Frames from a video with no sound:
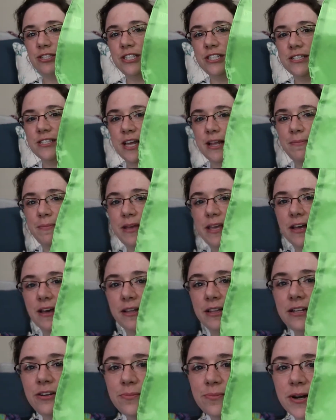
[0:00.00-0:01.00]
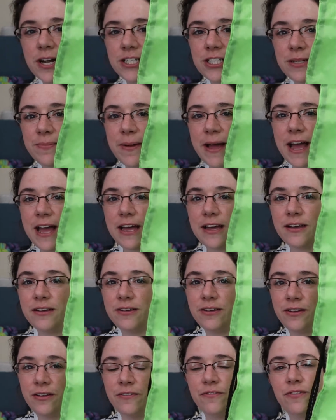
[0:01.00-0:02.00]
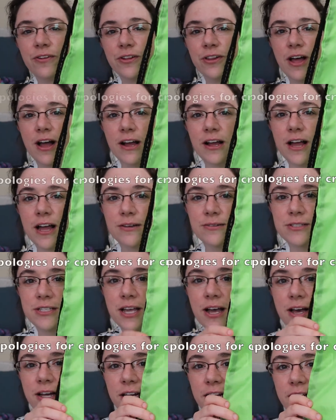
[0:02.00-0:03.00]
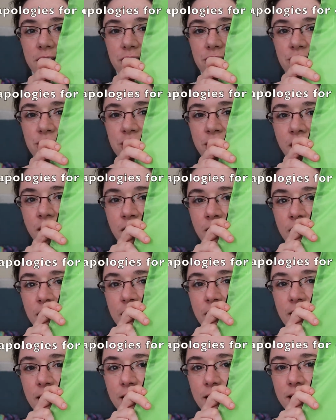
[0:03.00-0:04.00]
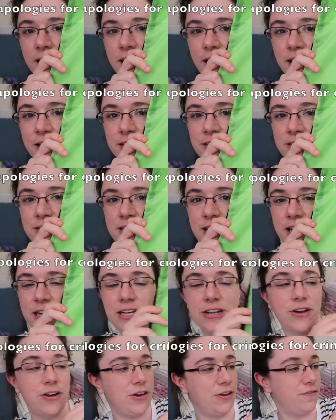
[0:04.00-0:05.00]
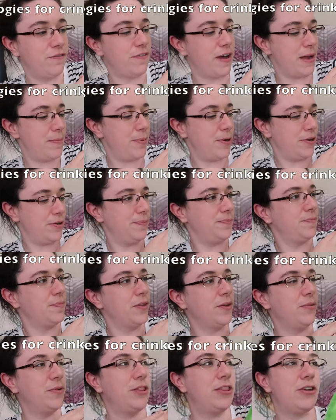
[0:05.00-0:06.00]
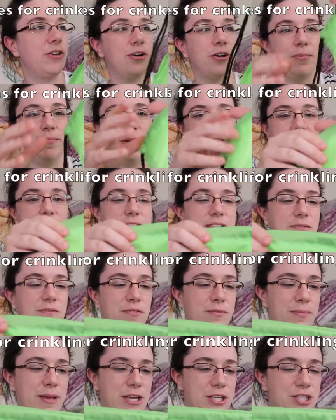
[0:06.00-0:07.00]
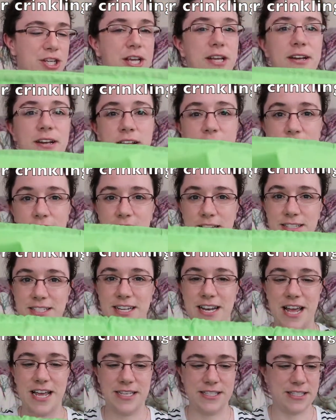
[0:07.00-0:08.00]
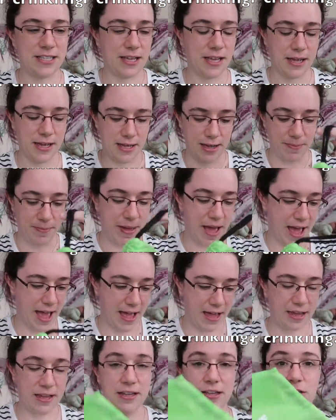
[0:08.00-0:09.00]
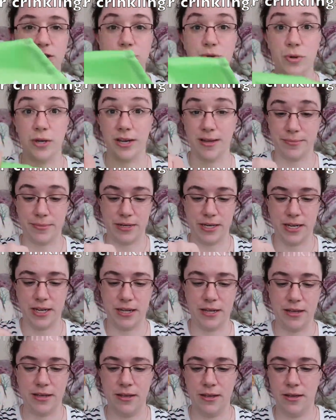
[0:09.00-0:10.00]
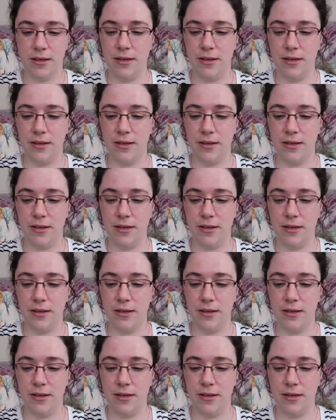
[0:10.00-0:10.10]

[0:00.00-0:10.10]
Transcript: she sent me a little project bag for Log House Cottage, hand-dyed yarn and fiber with her business information. It's a nice bag to accompany